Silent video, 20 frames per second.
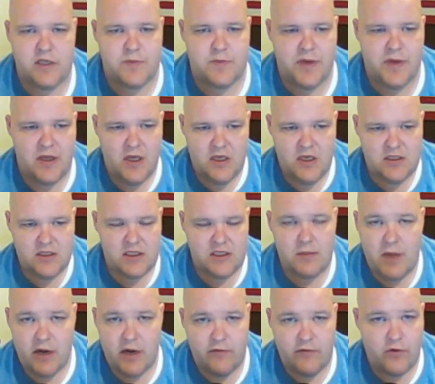but some
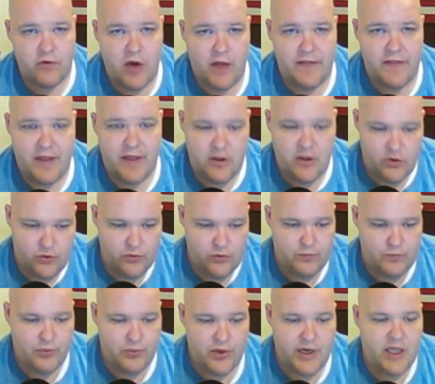kind of rod that you
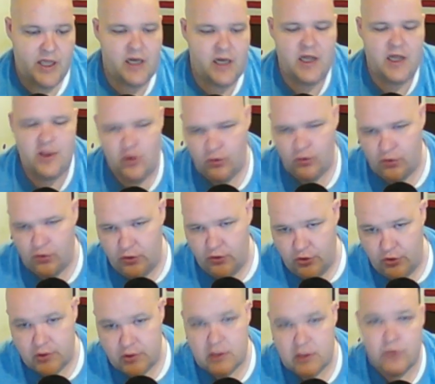put in, and
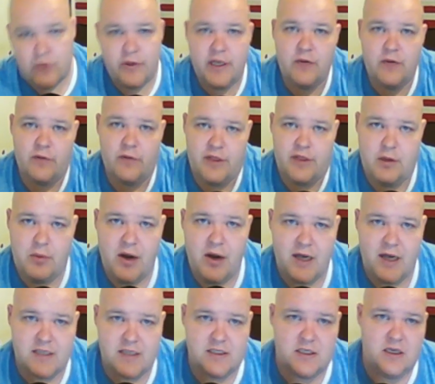you glue it in with an
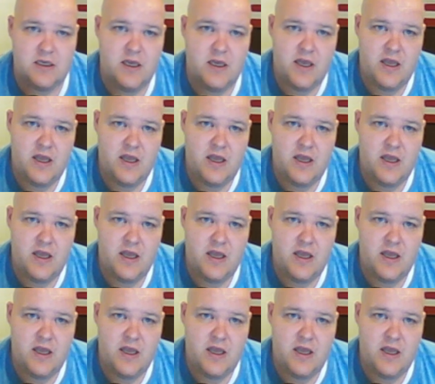epoxy,